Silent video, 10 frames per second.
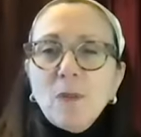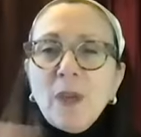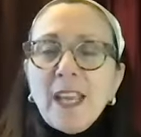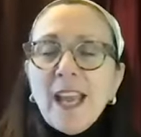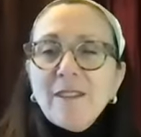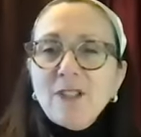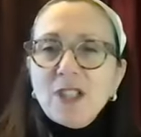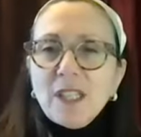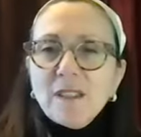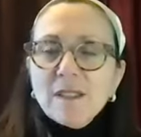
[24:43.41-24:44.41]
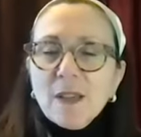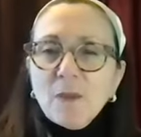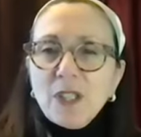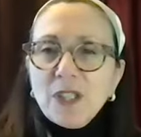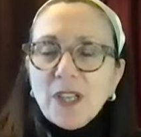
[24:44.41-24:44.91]
we have genes that
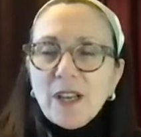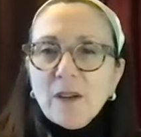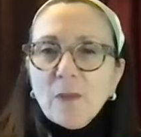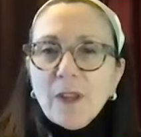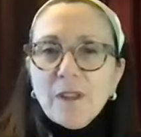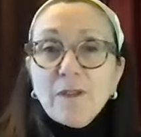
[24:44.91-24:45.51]
we share with